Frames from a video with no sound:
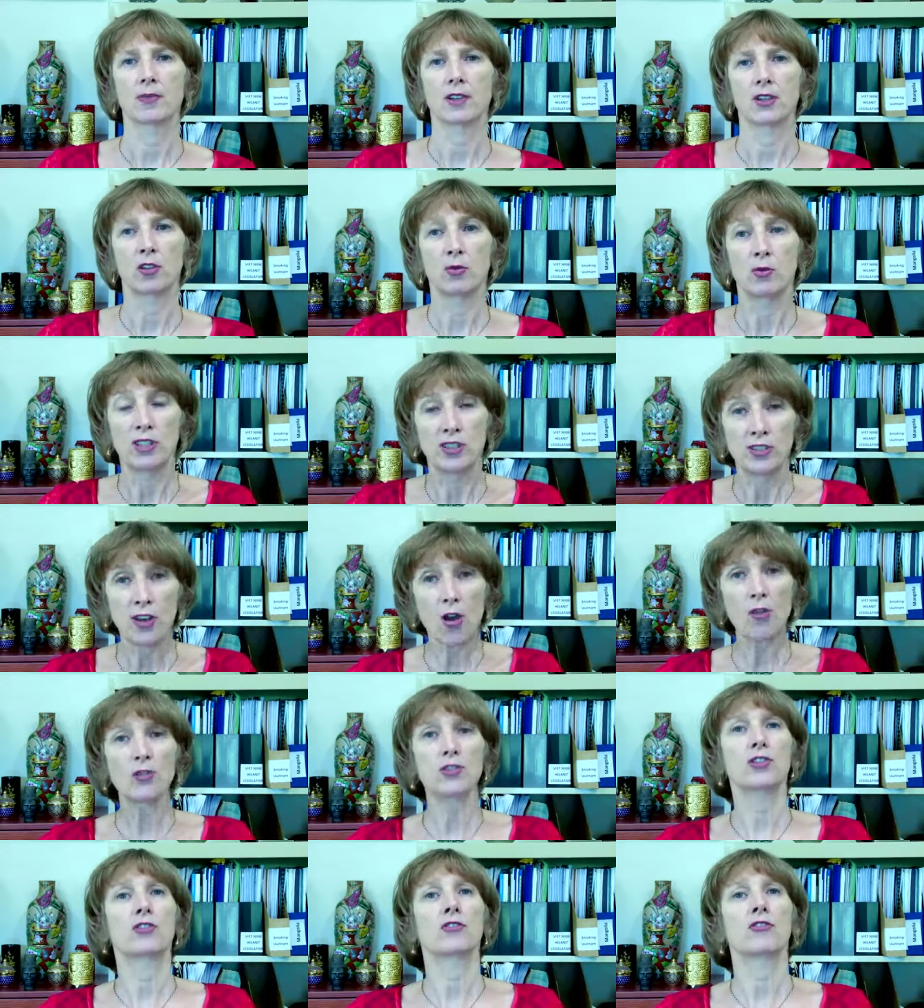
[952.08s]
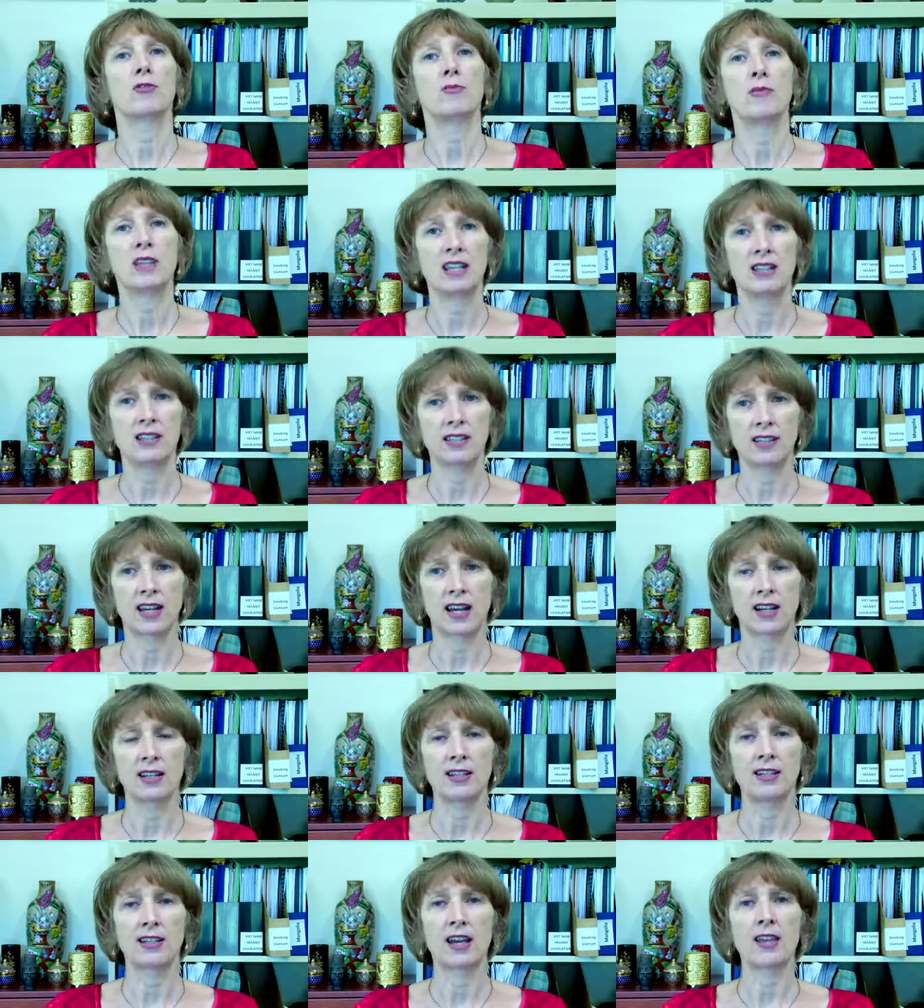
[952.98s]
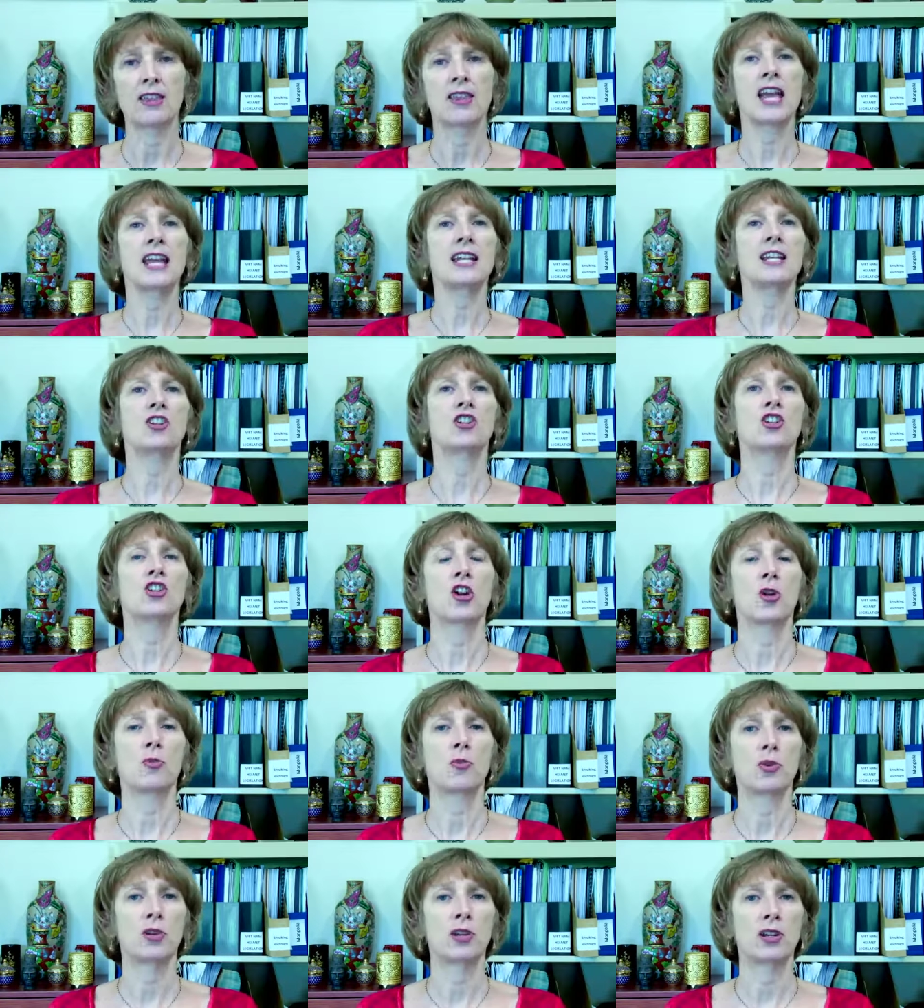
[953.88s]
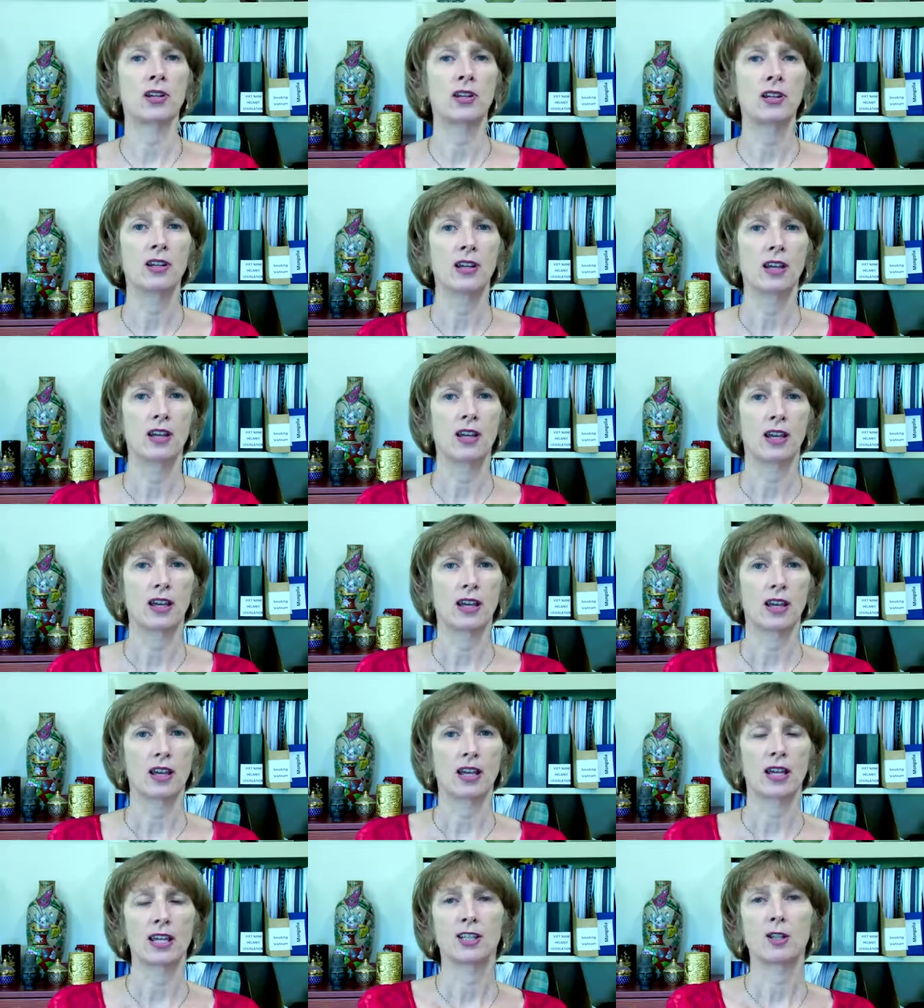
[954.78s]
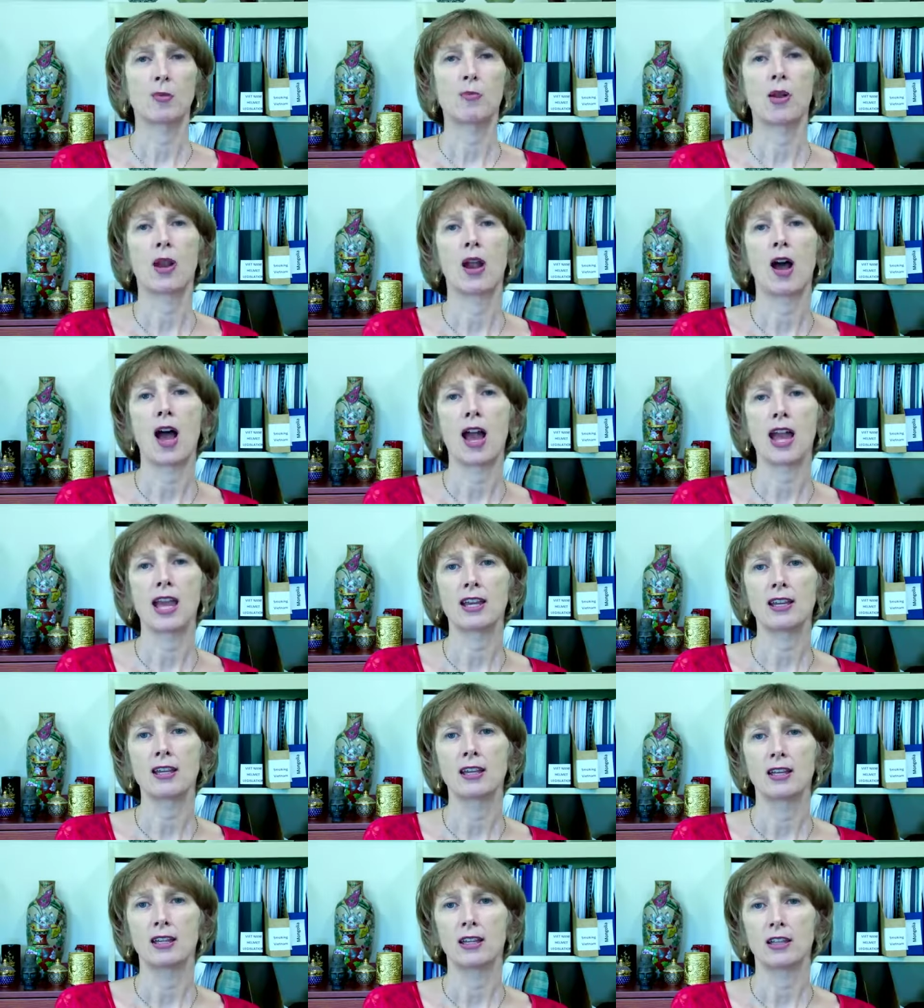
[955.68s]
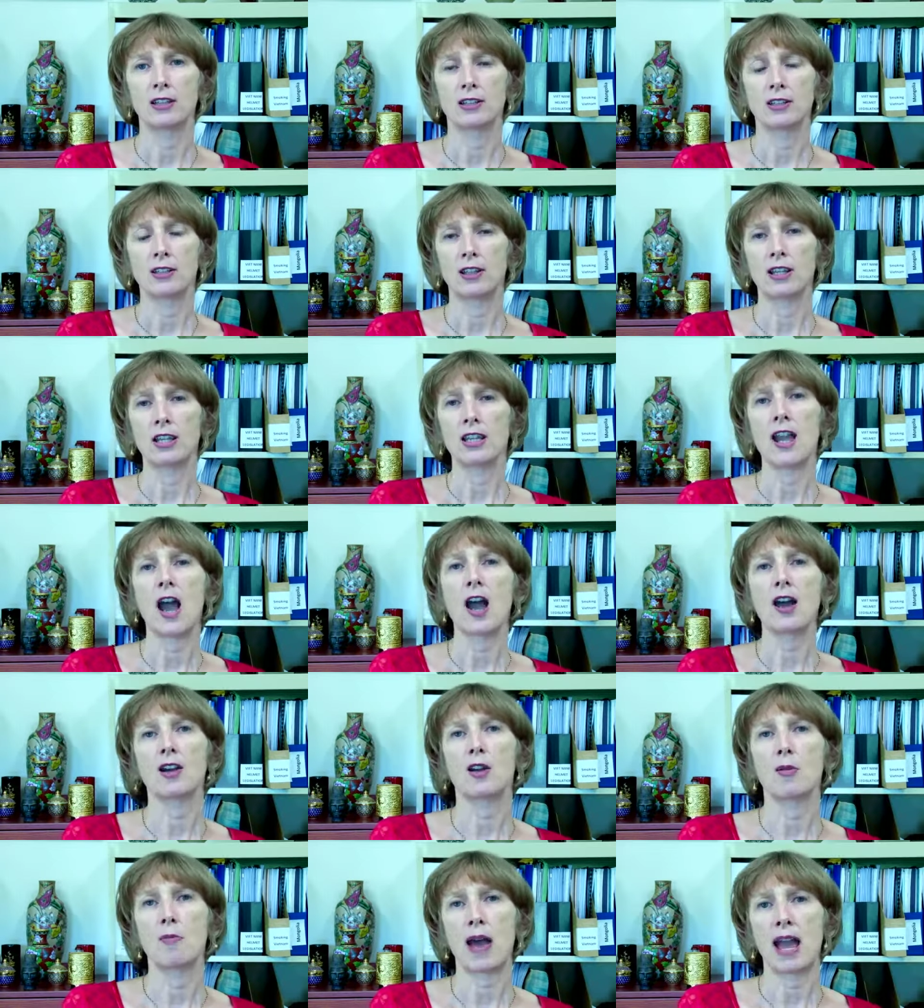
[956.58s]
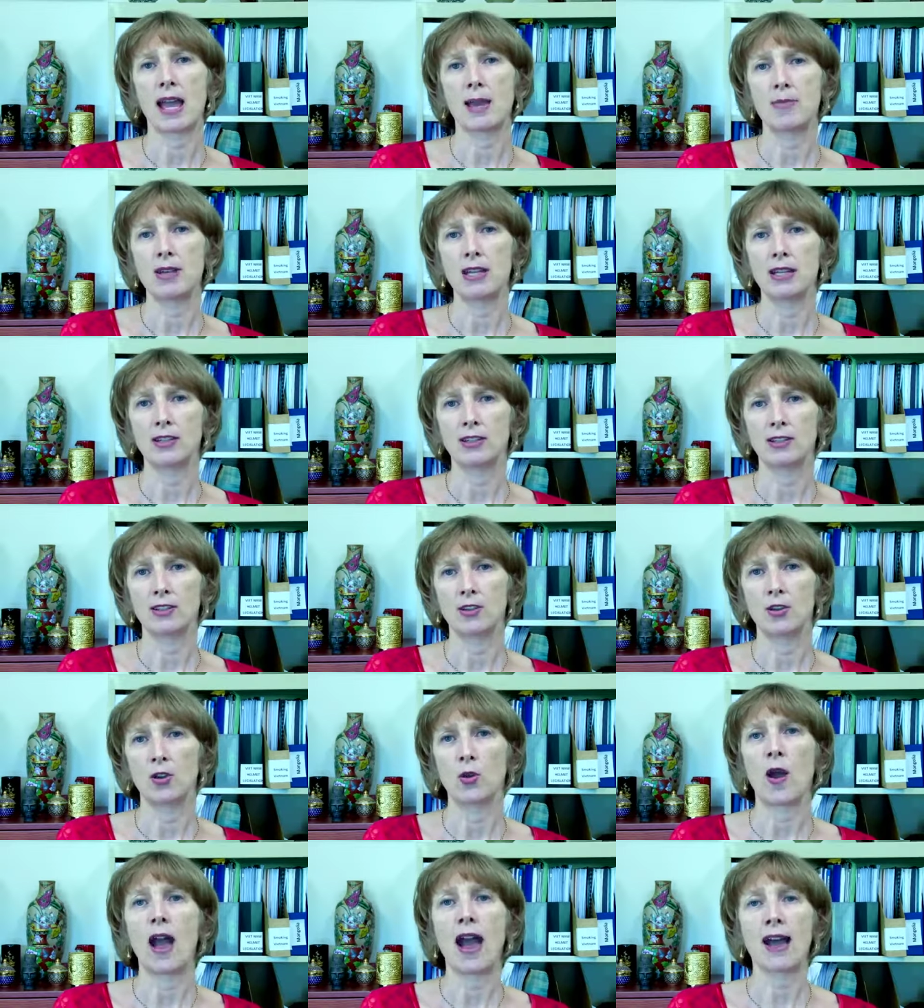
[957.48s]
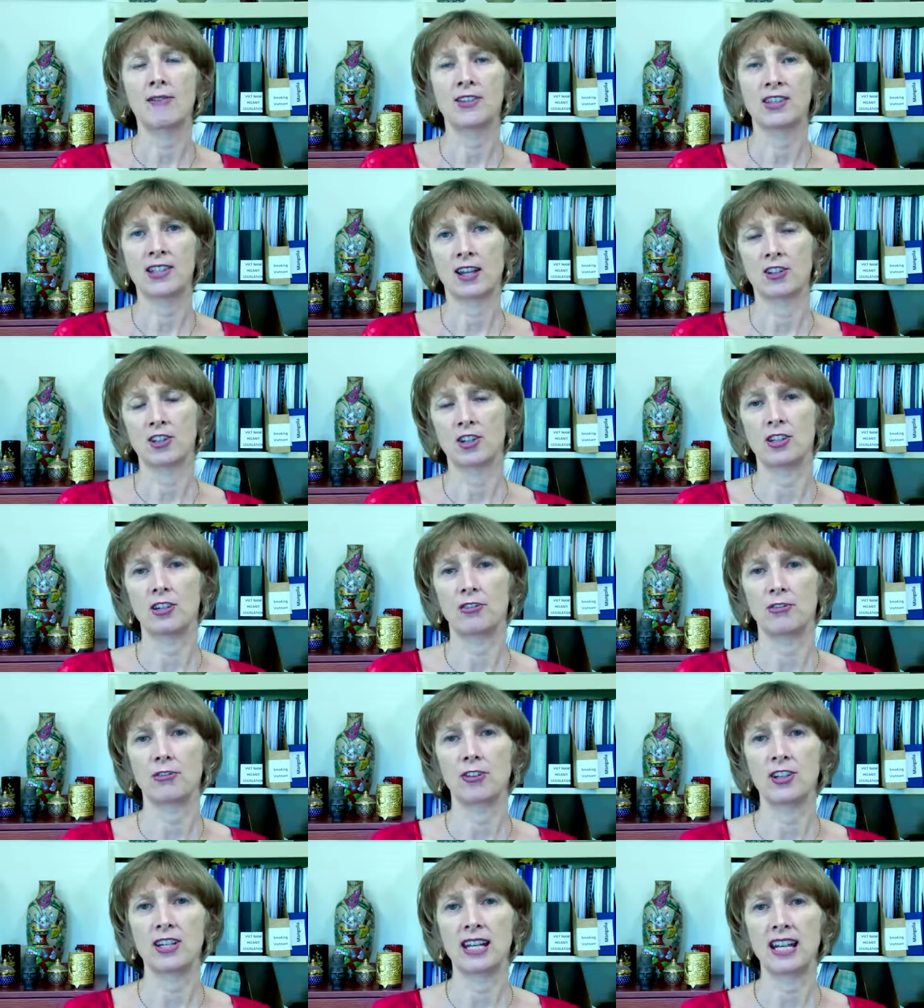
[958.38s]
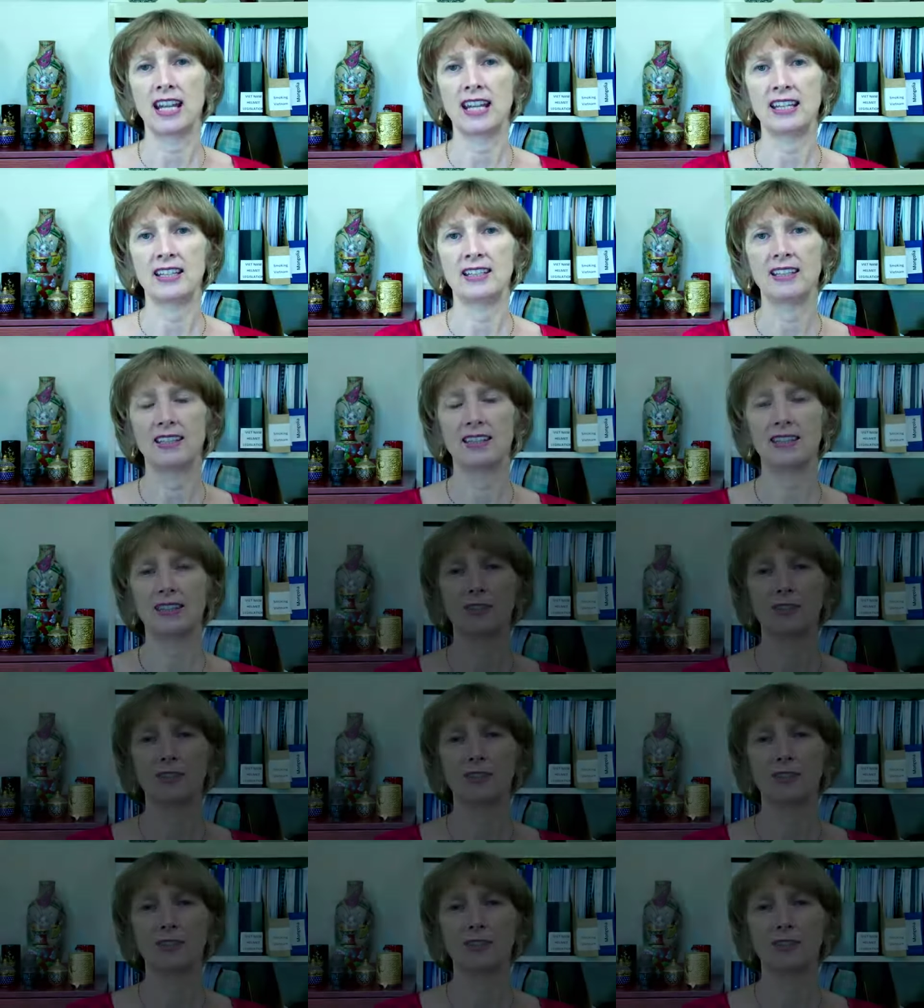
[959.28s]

the results from these studies are then interpreted as applying to the younger babies who have such different needs.